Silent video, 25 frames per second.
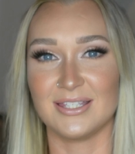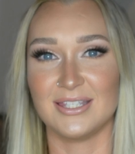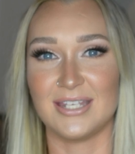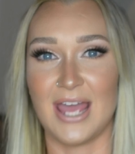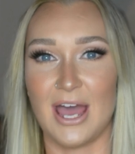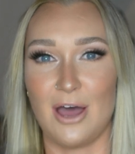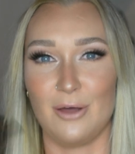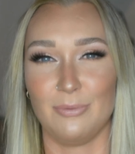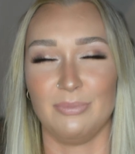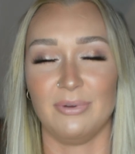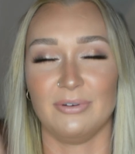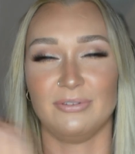
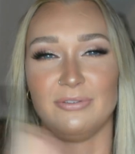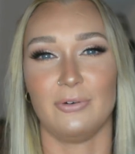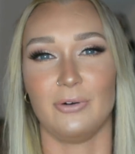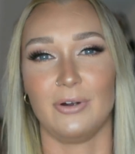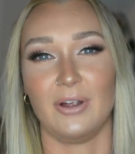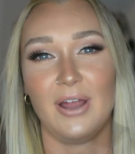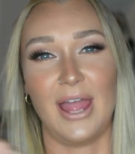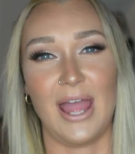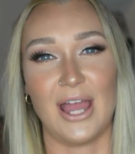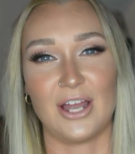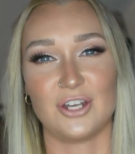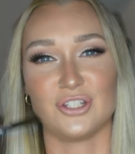down
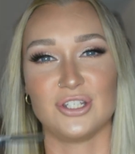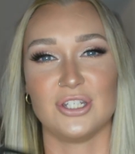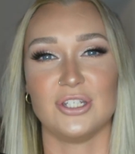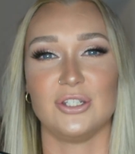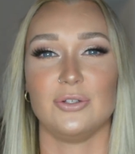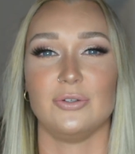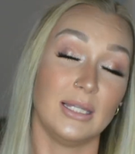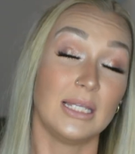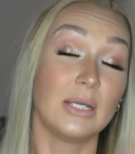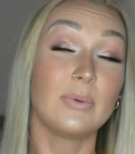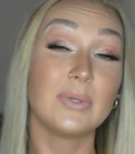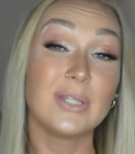before I actually
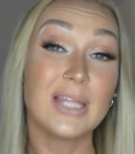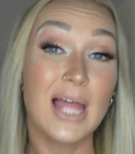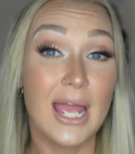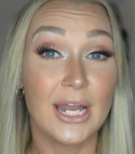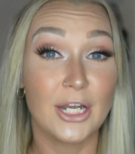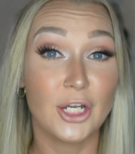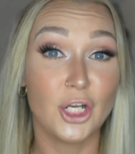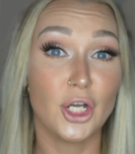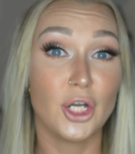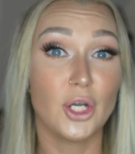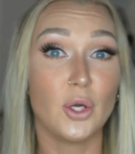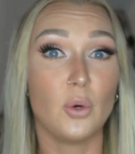do liquid
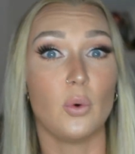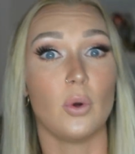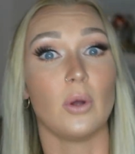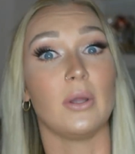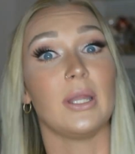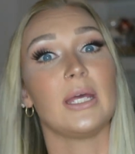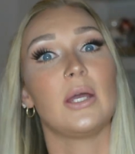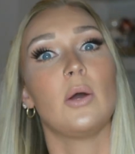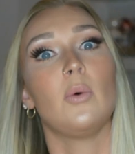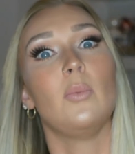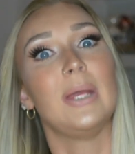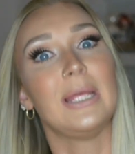liner or
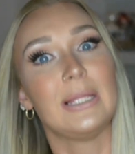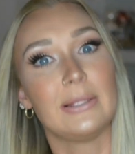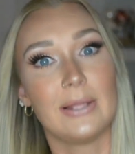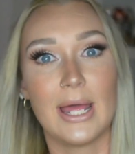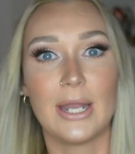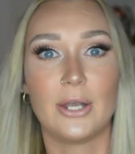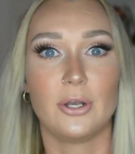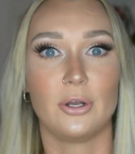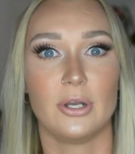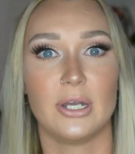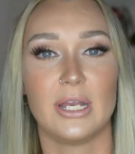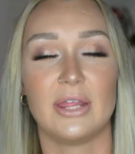like a wing
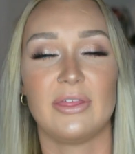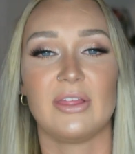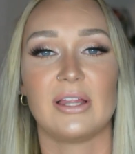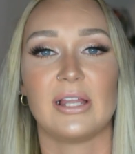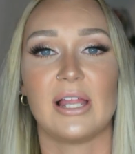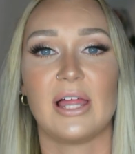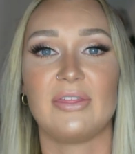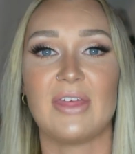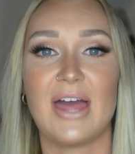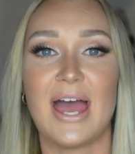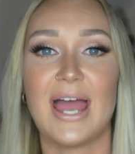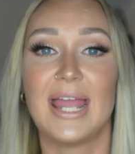liner or anything
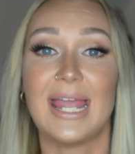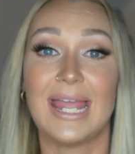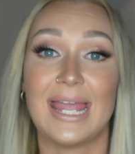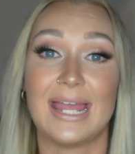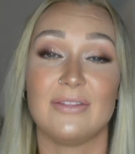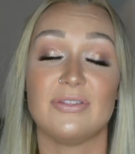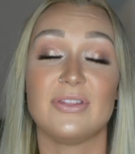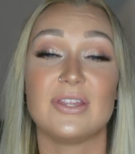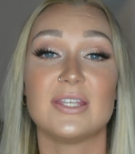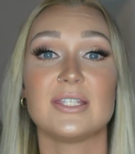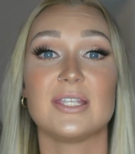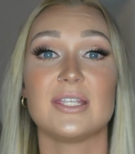like that.
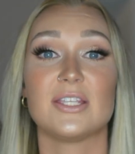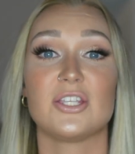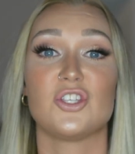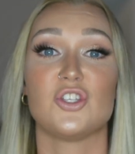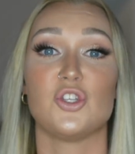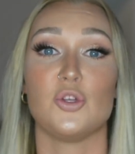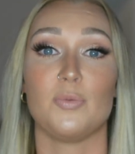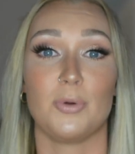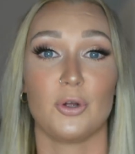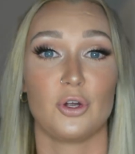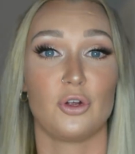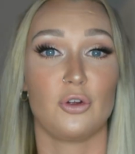And this is
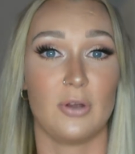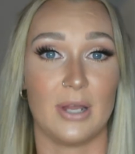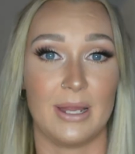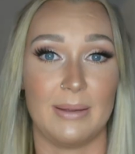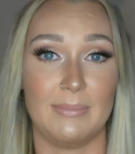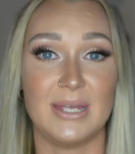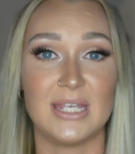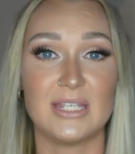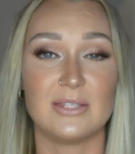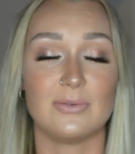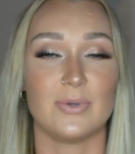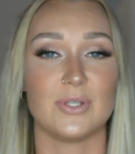super
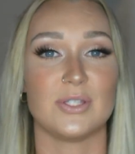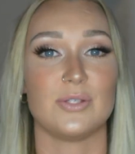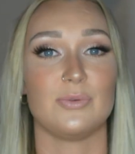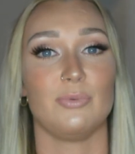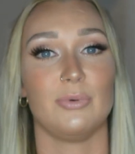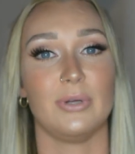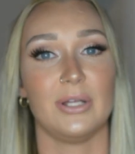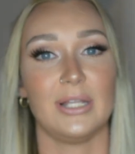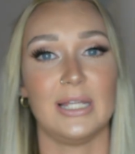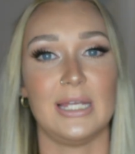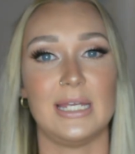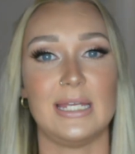creamy, so it's
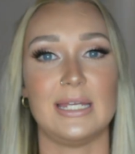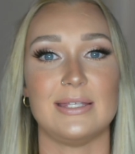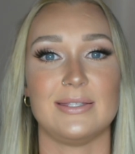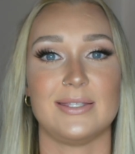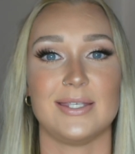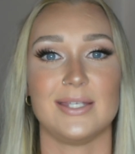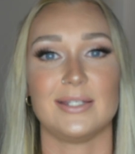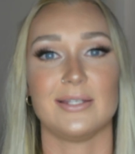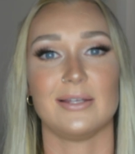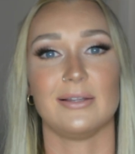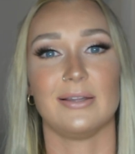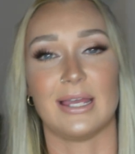really
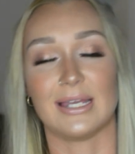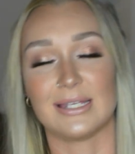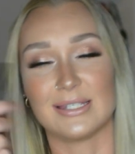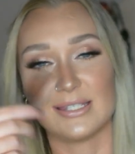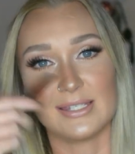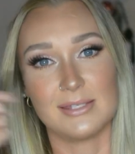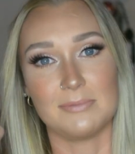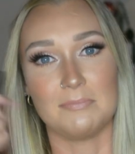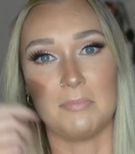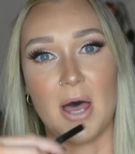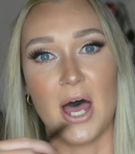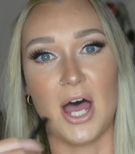easy to like
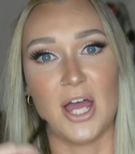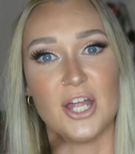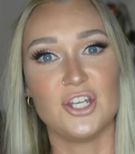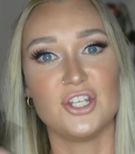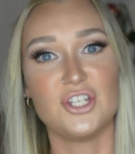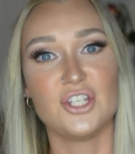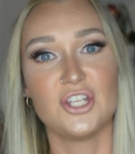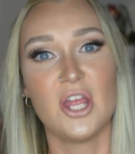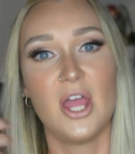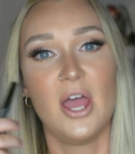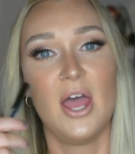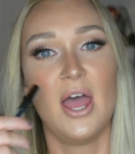
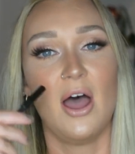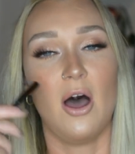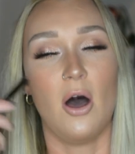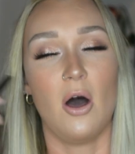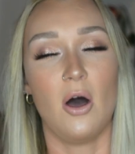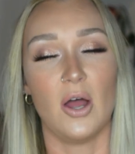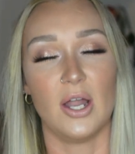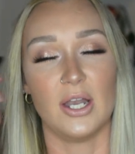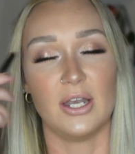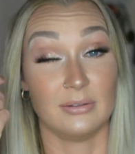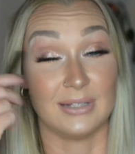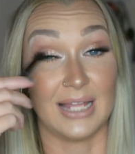smudge
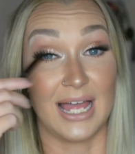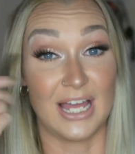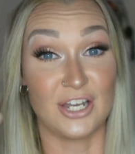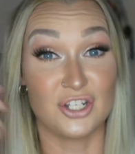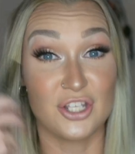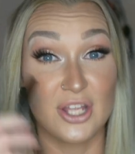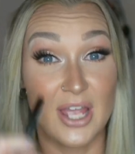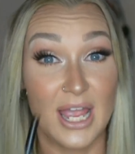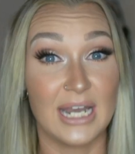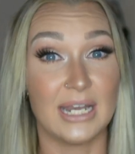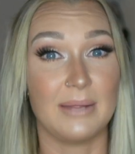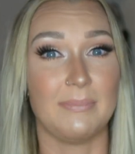on
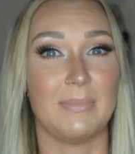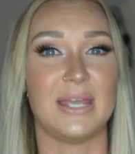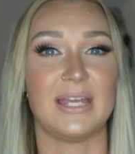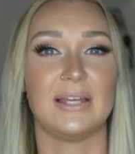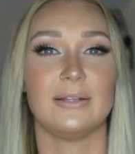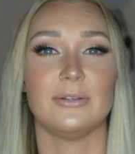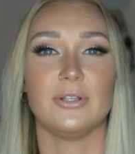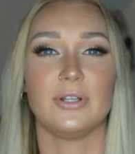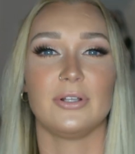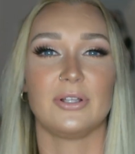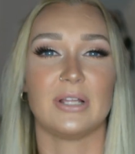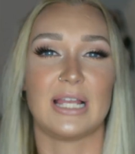lash line and make
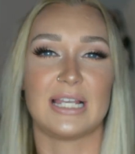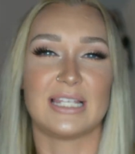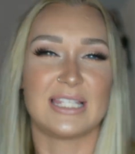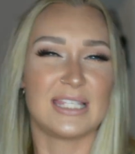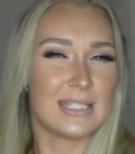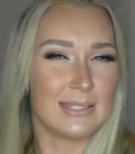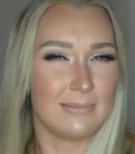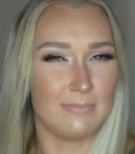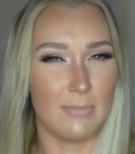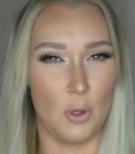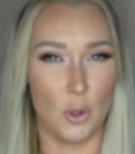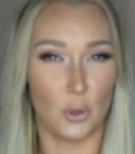it look like
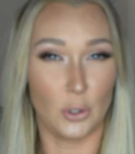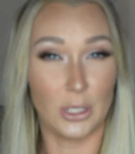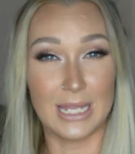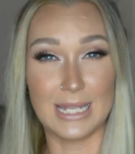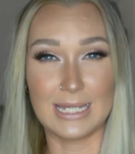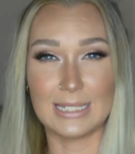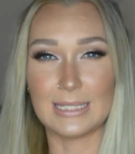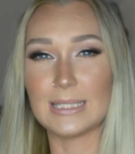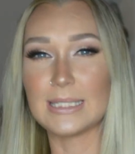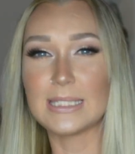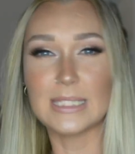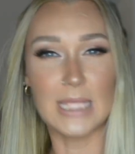
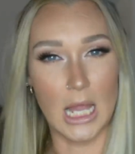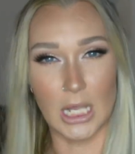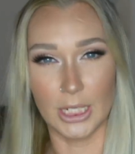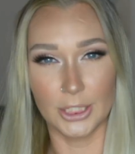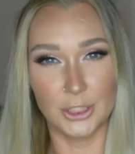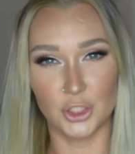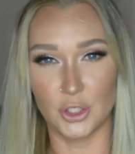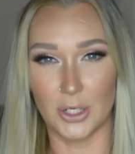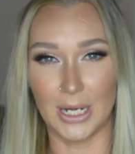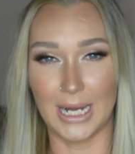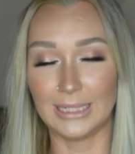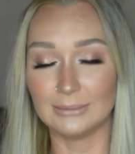smoky and
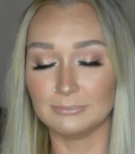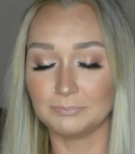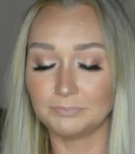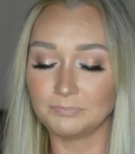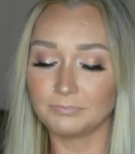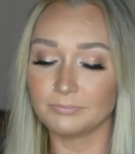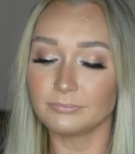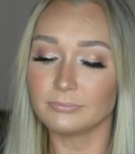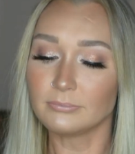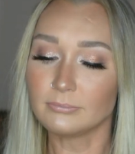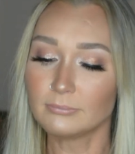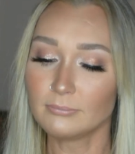sultry.
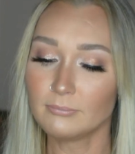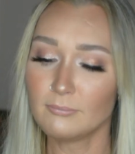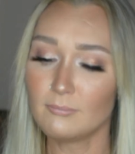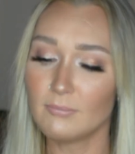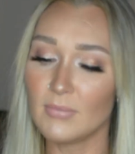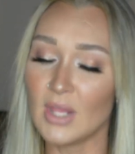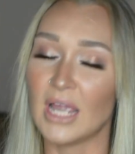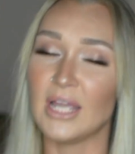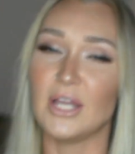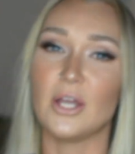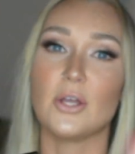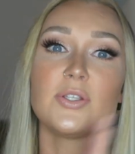
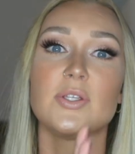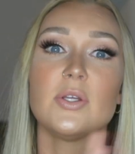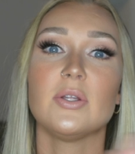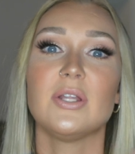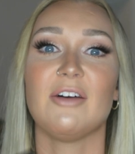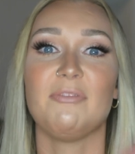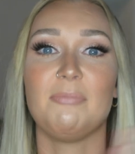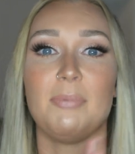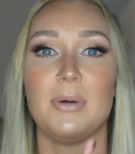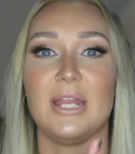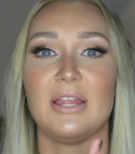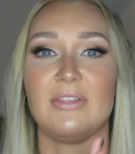I also
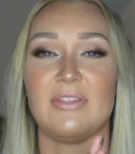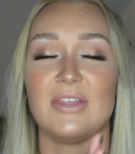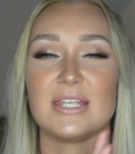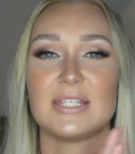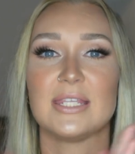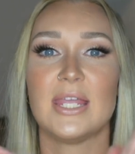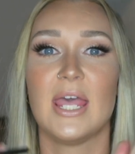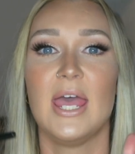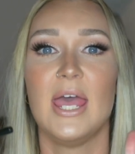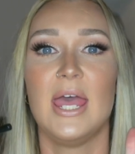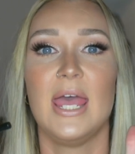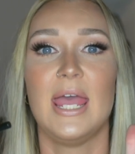love putting
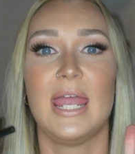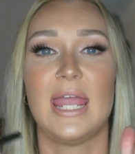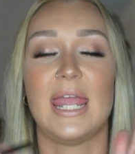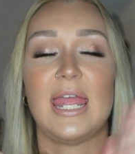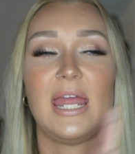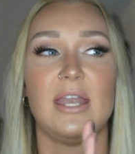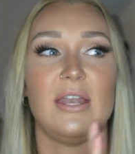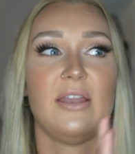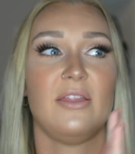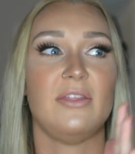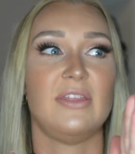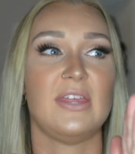this
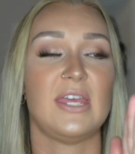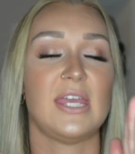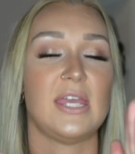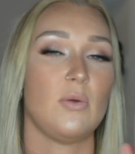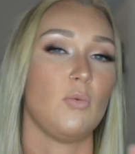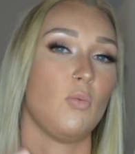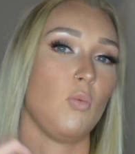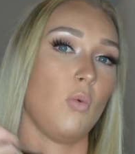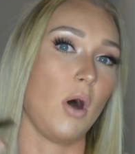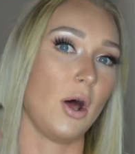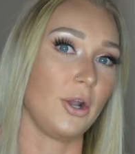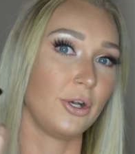in the
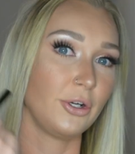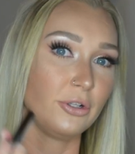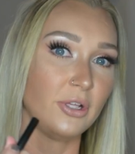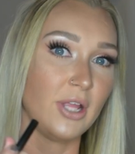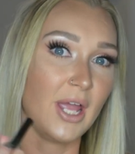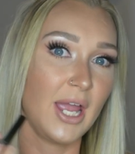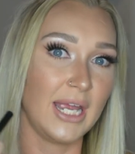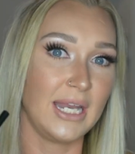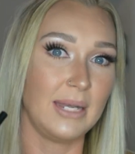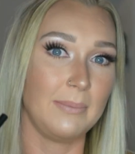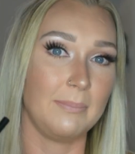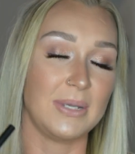
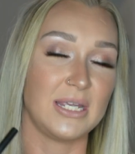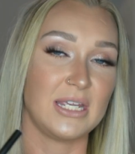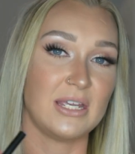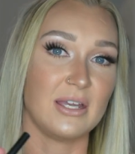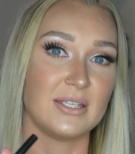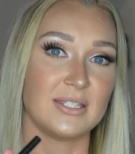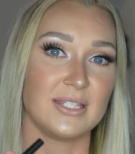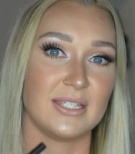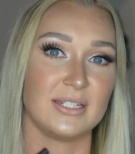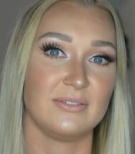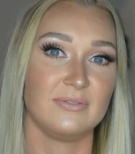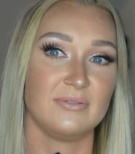waterline
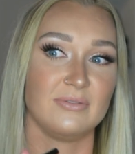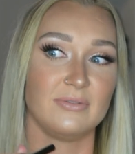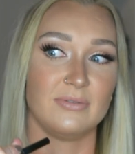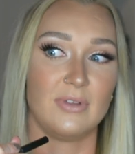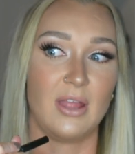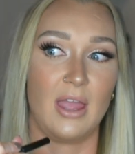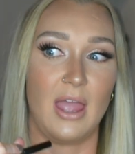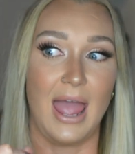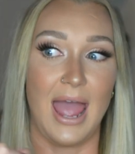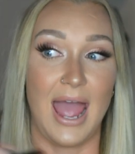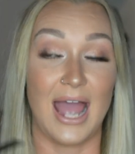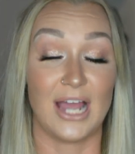because it
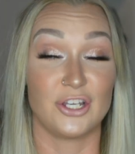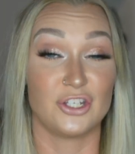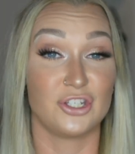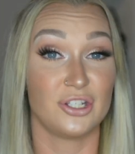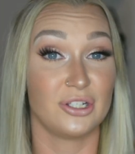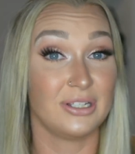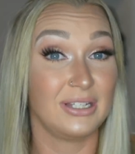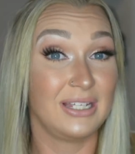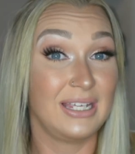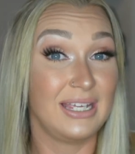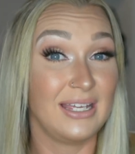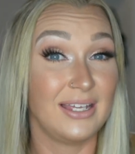
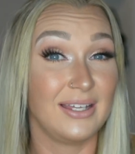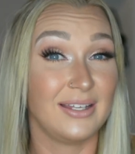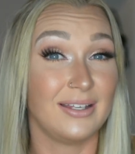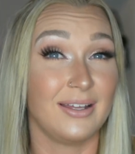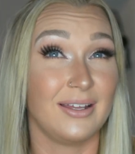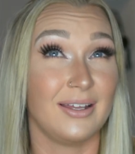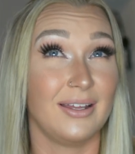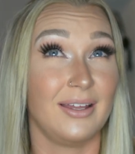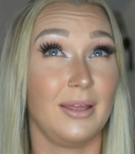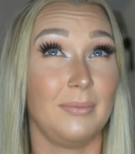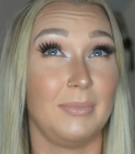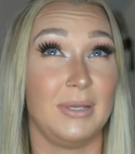actually,
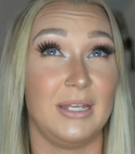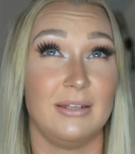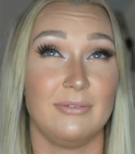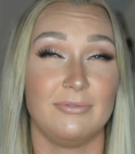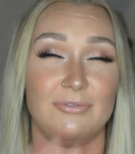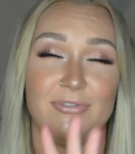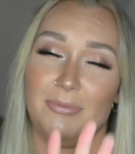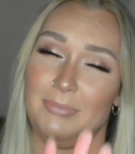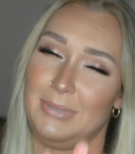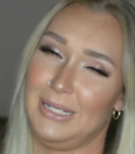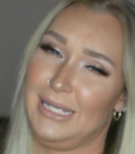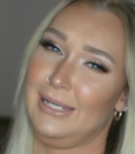I mean,
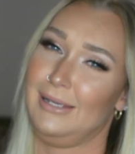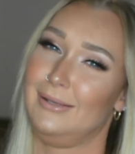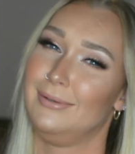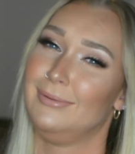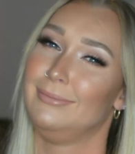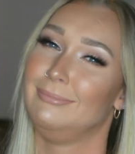for me,